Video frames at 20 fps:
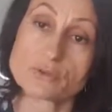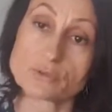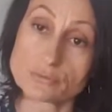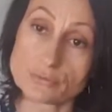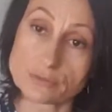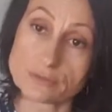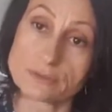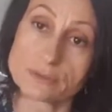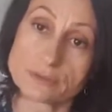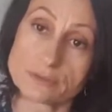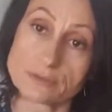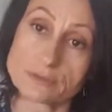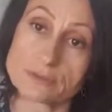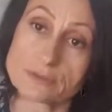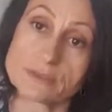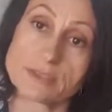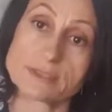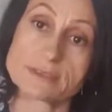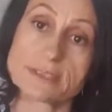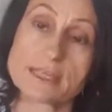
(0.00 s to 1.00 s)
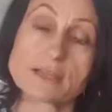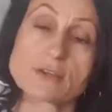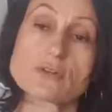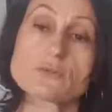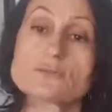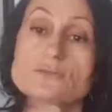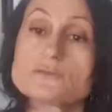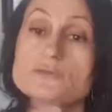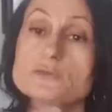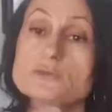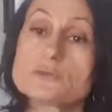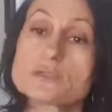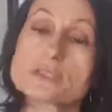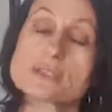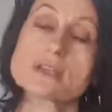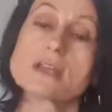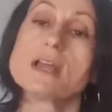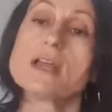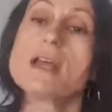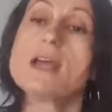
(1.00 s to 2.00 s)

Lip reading: through the intake of foods.